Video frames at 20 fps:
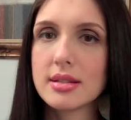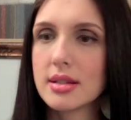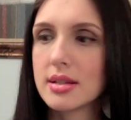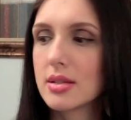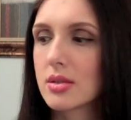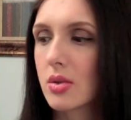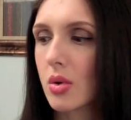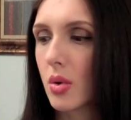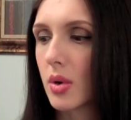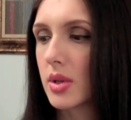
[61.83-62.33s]

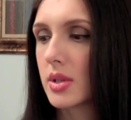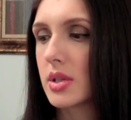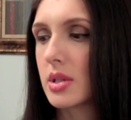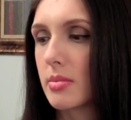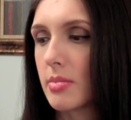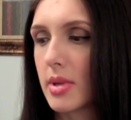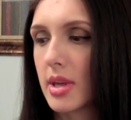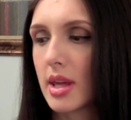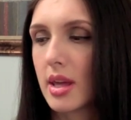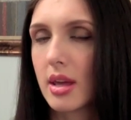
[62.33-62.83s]
is going to
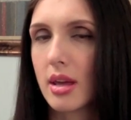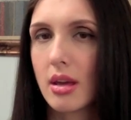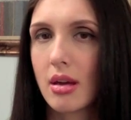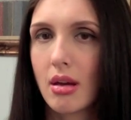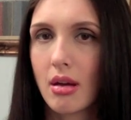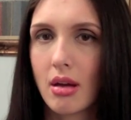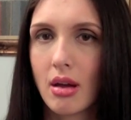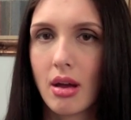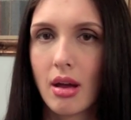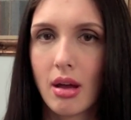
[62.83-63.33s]
be
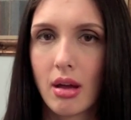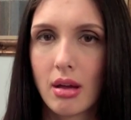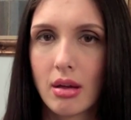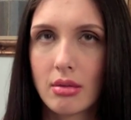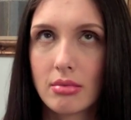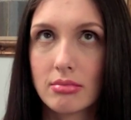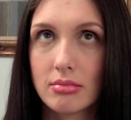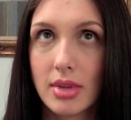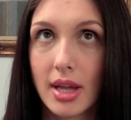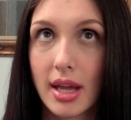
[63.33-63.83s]

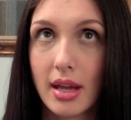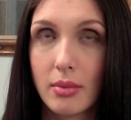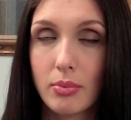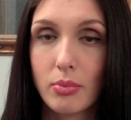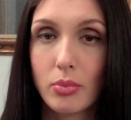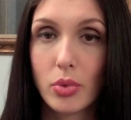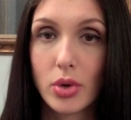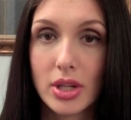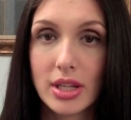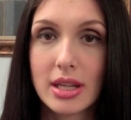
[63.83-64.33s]
like
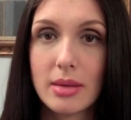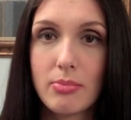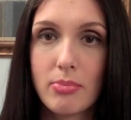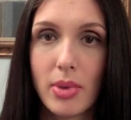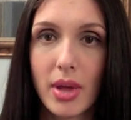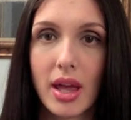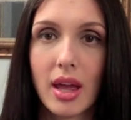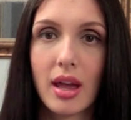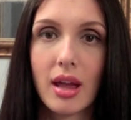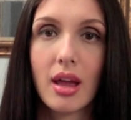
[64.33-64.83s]
really
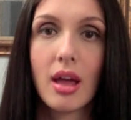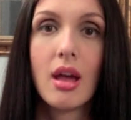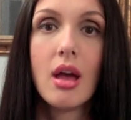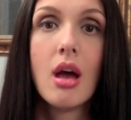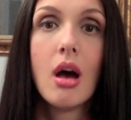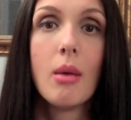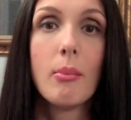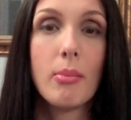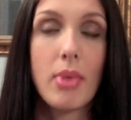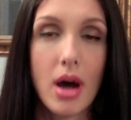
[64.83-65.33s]
big
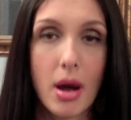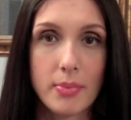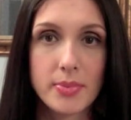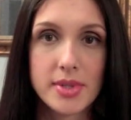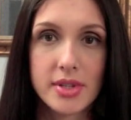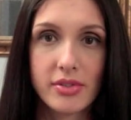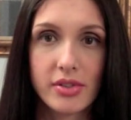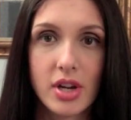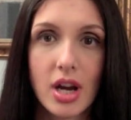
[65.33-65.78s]
pops of